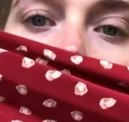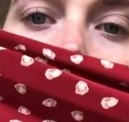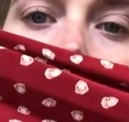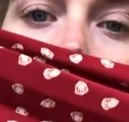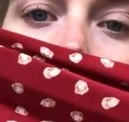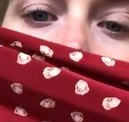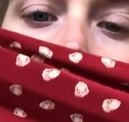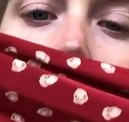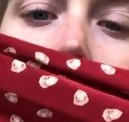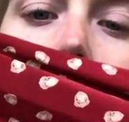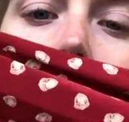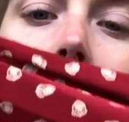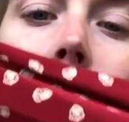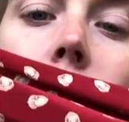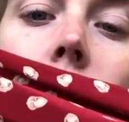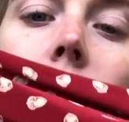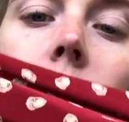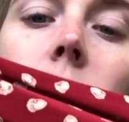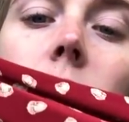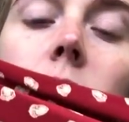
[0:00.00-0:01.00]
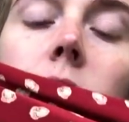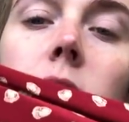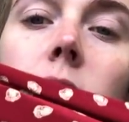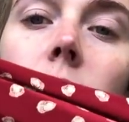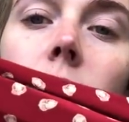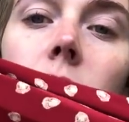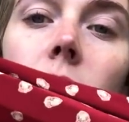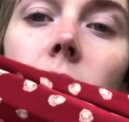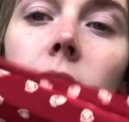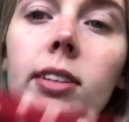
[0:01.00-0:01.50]
acorns on it
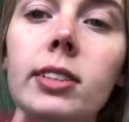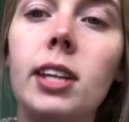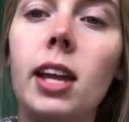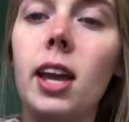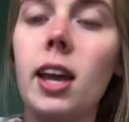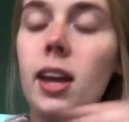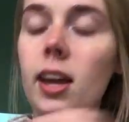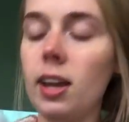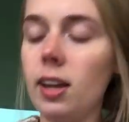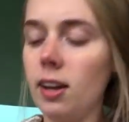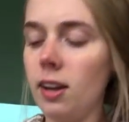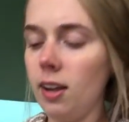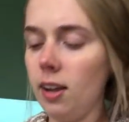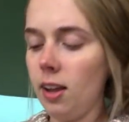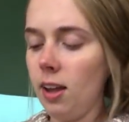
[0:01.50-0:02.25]
that are like tan.